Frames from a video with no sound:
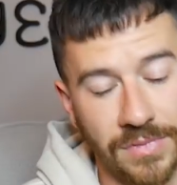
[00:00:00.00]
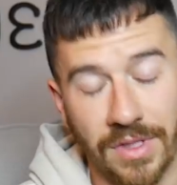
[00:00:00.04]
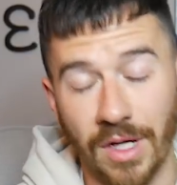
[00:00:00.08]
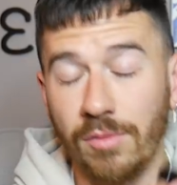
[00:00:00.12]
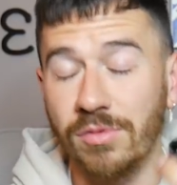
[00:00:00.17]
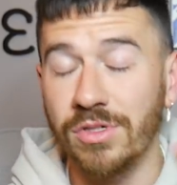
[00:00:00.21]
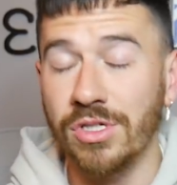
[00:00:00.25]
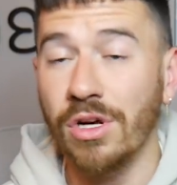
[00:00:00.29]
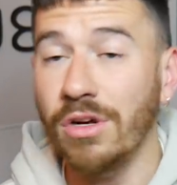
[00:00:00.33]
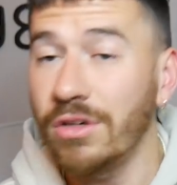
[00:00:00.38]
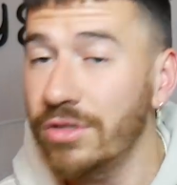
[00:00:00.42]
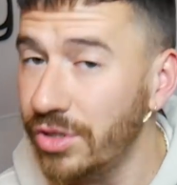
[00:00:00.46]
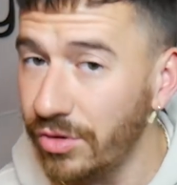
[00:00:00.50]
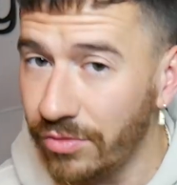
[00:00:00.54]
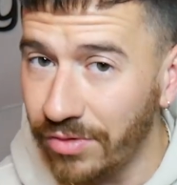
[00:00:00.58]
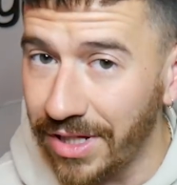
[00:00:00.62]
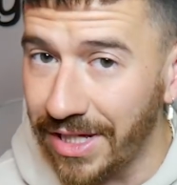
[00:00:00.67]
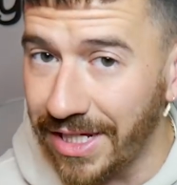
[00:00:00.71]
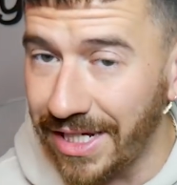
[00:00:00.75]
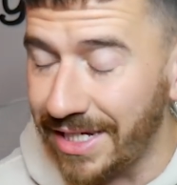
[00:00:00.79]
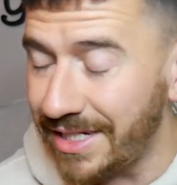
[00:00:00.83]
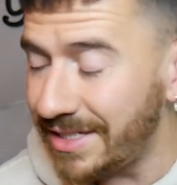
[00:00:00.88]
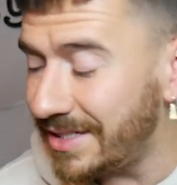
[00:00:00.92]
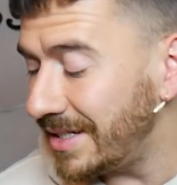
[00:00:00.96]
It was also
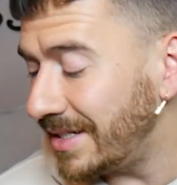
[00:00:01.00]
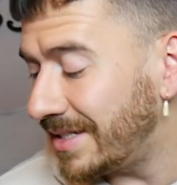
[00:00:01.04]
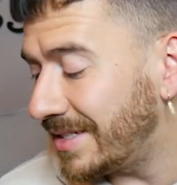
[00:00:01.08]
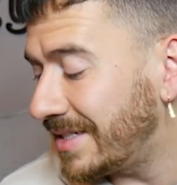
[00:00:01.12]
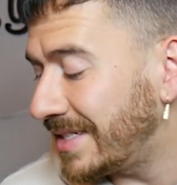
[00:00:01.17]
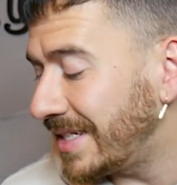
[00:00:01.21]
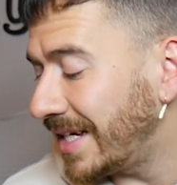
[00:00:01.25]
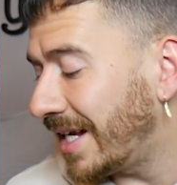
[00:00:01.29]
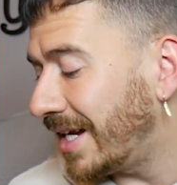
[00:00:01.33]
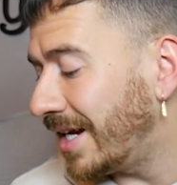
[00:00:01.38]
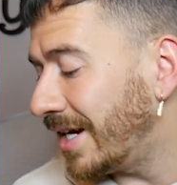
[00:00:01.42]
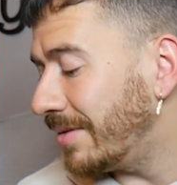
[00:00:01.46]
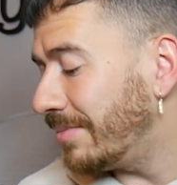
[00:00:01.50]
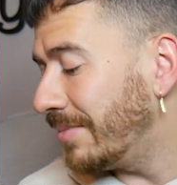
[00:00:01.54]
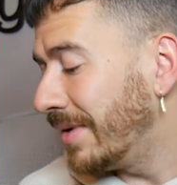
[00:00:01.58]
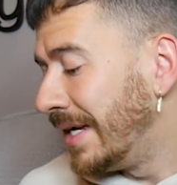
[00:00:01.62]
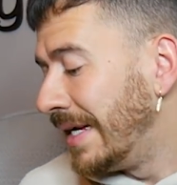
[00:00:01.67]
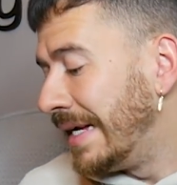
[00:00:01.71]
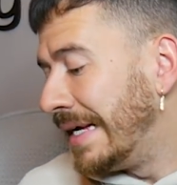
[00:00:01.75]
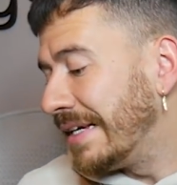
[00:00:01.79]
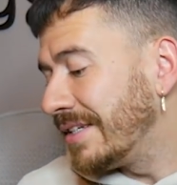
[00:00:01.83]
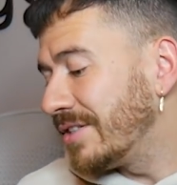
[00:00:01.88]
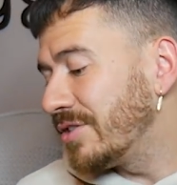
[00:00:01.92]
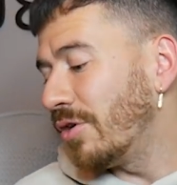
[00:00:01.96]
really easy to set up.
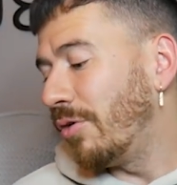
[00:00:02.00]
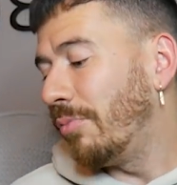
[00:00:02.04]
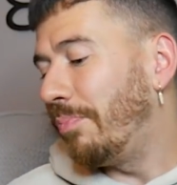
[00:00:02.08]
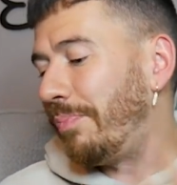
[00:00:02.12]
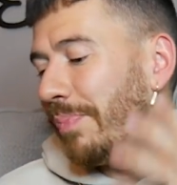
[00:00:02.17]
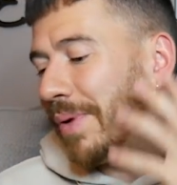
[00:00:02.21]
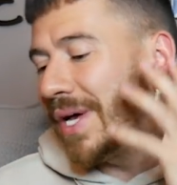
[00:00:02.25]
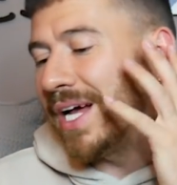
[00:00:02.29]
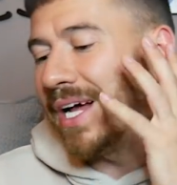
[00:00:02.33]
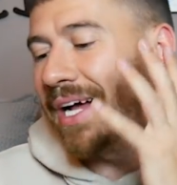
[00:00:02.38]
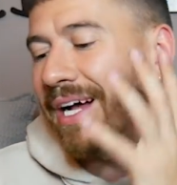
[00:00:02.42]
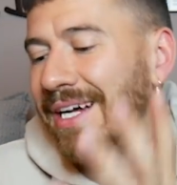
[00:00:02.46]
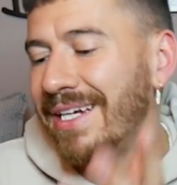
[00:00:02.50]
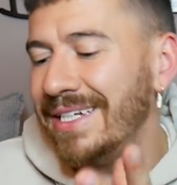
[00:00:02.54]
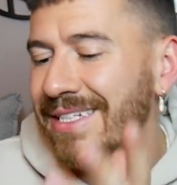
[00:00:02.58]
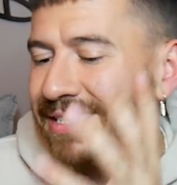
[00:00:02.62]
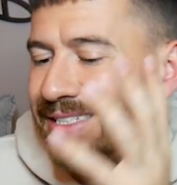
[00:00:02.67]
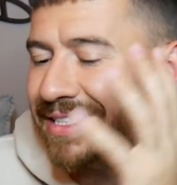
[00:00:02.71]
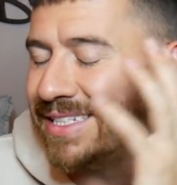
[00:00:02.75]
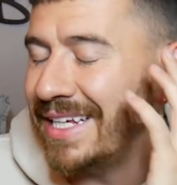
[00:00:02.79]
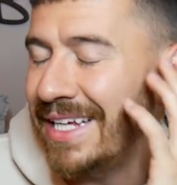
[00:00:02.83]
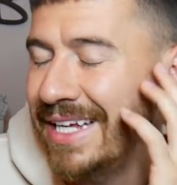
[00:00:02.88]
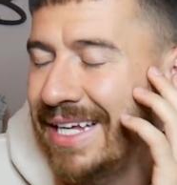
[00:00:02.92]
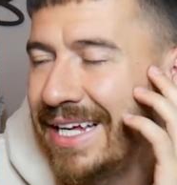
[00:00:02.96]
So
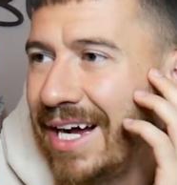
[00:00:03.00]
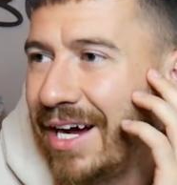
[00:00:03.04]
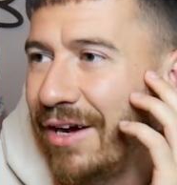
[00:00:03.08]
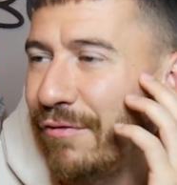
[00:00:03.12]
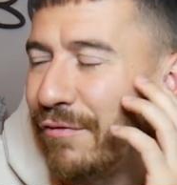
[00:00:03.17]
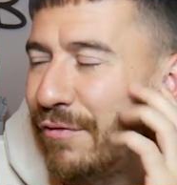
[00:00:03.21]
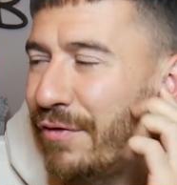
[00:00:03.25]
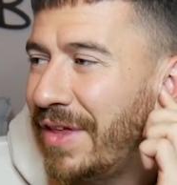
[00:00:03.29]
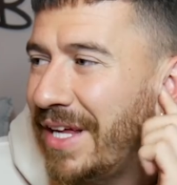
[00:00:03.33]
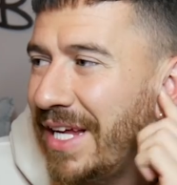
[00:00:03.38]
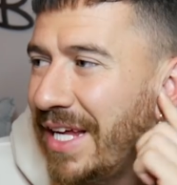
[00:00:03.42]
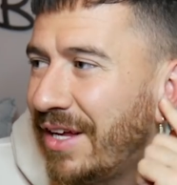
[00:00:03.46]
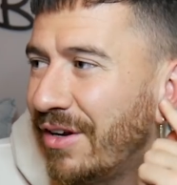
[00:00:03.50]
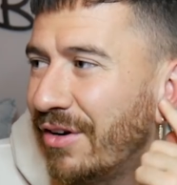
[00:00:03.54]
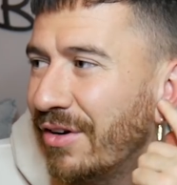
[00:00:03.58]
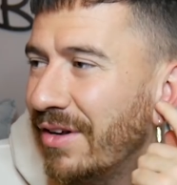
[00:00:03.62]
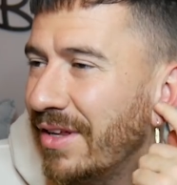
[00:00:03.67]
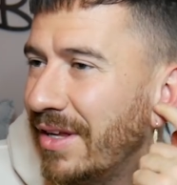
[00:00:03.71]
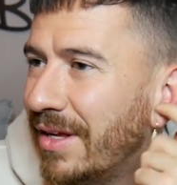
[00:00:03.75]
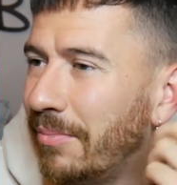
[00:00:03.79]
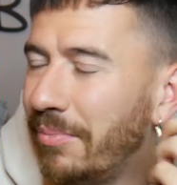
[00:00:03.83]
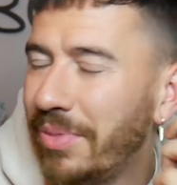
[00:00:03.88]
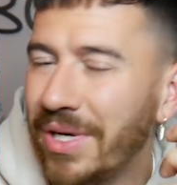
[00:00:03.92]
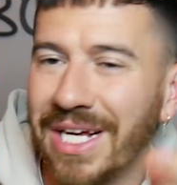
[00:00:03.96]
because it's
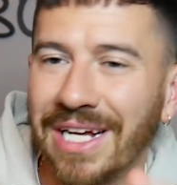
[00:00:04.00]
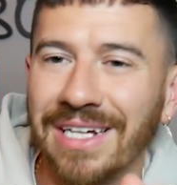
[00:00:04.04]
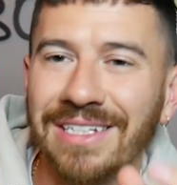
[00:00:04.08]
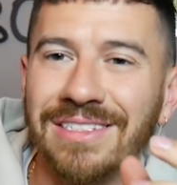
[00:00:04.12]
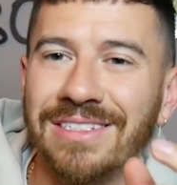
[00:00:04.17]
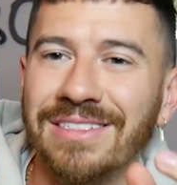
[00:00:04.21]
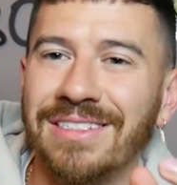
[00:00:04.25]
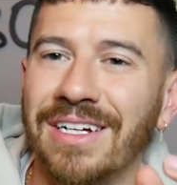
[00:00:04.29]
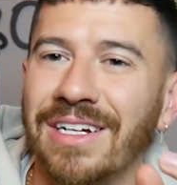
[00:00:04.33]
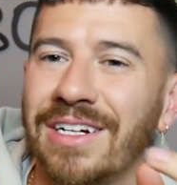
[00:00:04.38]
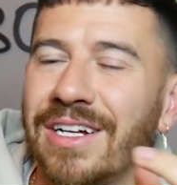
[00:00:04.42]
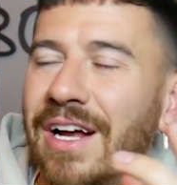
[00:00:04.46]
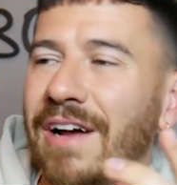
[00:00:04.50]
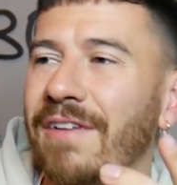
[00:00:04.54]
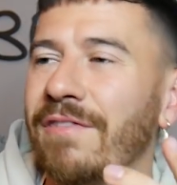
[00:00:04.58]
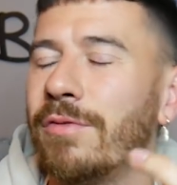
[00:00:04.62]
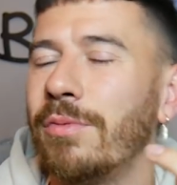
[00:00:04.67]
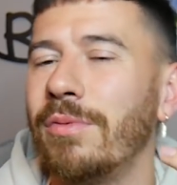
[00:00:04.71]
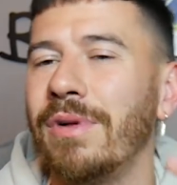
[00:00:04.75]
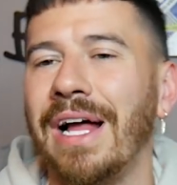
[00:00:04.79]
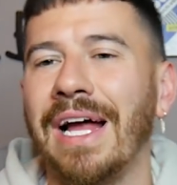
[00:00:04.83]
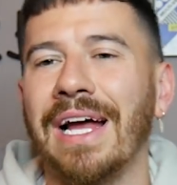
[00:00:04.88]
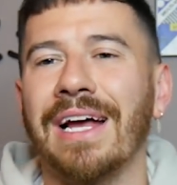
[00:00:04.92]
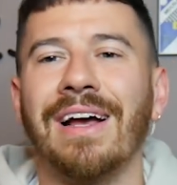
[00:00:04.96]

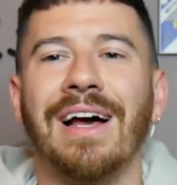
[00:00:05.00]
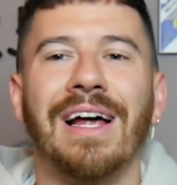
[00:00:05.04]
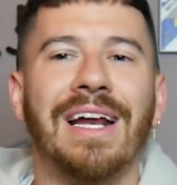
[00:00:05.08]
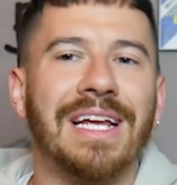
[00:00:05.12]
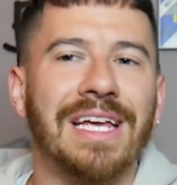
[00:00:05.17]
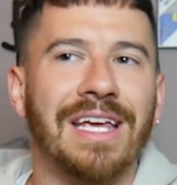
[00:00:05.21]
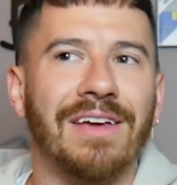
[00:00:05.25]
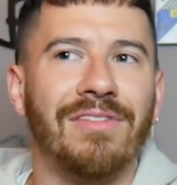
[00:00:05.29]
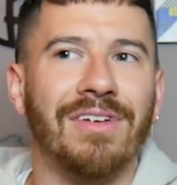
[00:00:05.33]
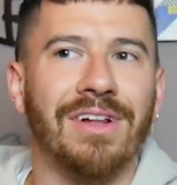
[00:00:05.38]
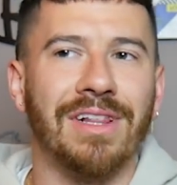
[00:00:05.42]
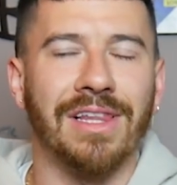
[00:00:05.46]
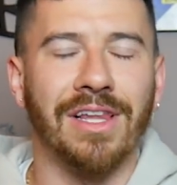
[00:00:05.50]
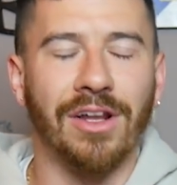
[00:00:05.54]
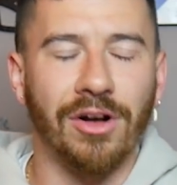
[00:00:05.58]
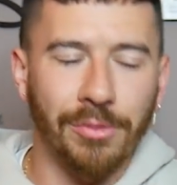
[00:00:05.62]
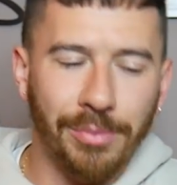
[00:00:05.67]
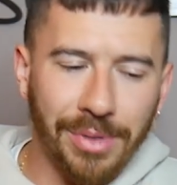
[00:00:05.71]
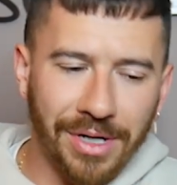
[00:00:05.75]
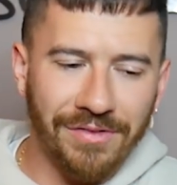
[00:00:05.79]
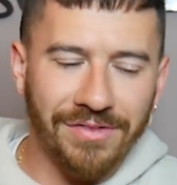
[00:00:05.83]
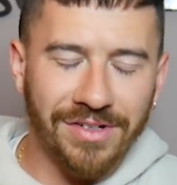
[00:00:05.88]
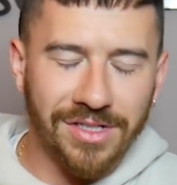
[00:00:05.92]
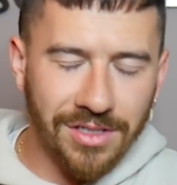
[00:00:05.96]
uncomfortable, I gotta give it a little
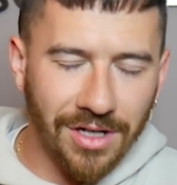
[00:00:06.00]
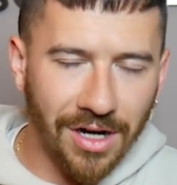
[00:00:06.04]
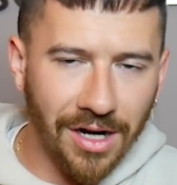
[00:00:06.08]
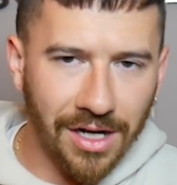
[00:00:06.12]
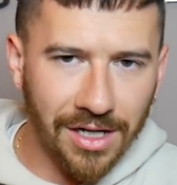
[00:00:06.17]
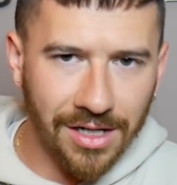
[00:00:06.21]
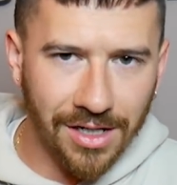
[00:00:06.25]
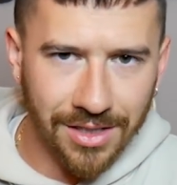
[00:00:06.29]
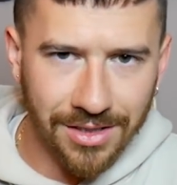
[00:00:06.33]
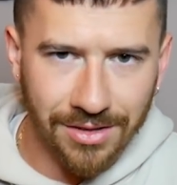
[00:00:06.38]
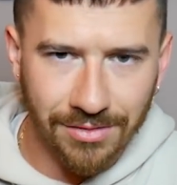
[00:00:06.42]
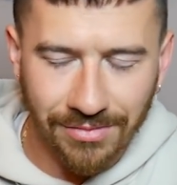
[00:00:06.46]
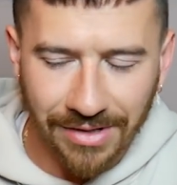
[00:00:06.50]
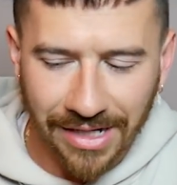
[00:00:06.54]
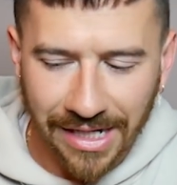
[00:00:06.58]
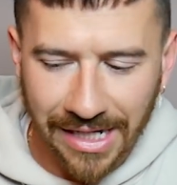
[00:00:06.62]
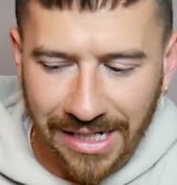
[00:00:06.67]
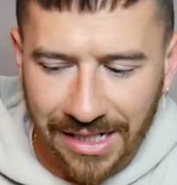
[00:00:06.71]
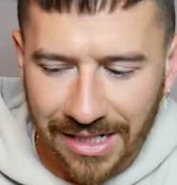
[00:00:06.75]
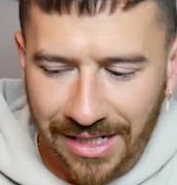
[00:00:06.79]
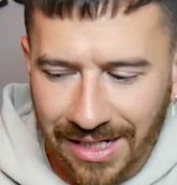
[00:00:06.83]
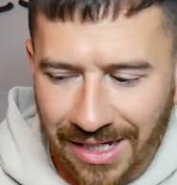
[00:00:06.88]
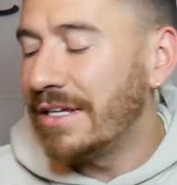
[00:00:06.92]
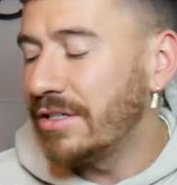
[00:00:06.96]
bit of a dock on the
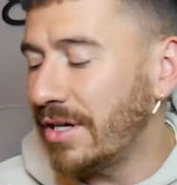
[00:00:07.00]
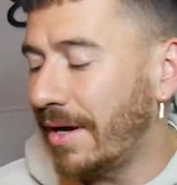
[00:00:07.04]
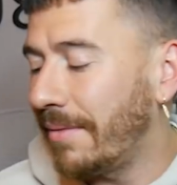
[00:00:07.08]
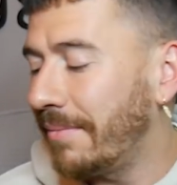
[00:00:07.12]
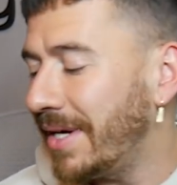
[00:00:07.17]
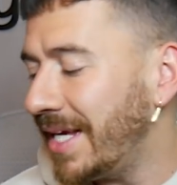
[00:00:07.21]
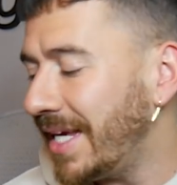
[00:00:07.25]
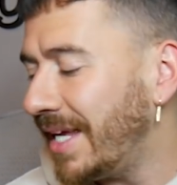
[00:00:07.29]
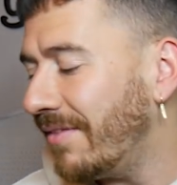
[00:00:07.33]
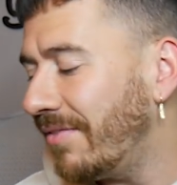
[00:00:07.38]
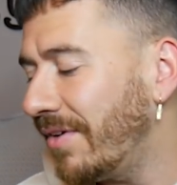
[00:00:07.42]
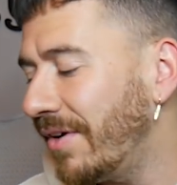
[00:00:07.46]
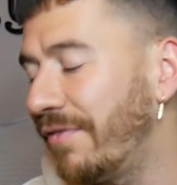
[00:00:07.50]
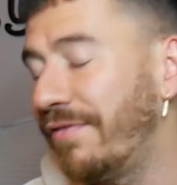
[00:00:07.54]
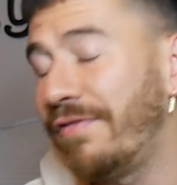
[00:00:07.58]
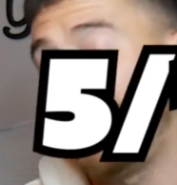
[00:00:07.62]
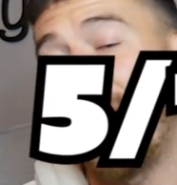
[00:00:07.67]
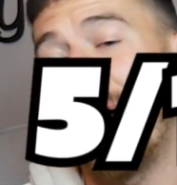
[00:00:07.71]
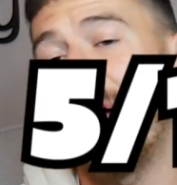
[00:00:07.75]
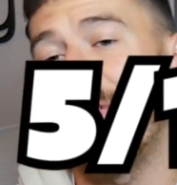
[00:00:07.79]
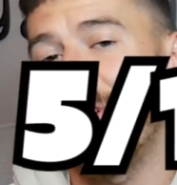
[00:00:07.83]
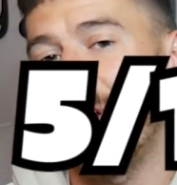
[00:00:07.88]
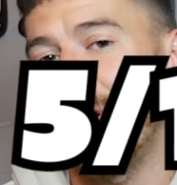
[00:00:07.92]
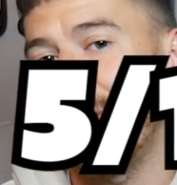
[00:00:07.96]
rating. So I'm gonna give it a 5